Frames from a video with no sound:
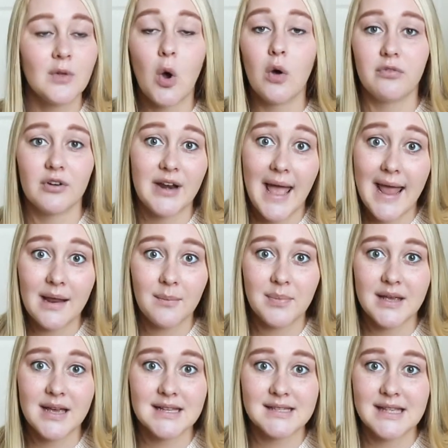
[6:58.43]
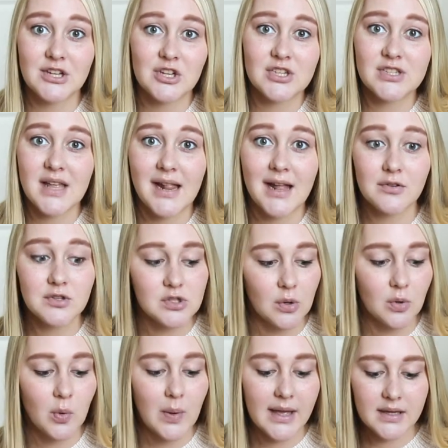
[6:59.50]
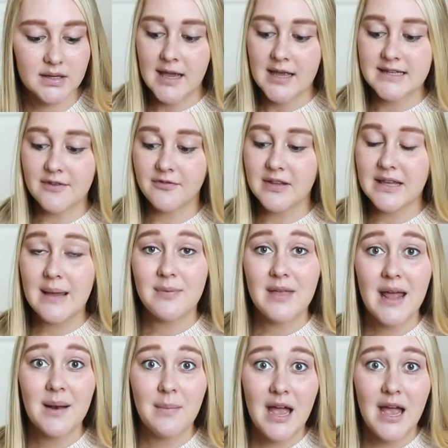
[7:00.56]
overnight because they just sell out so quick. Definitely keep that in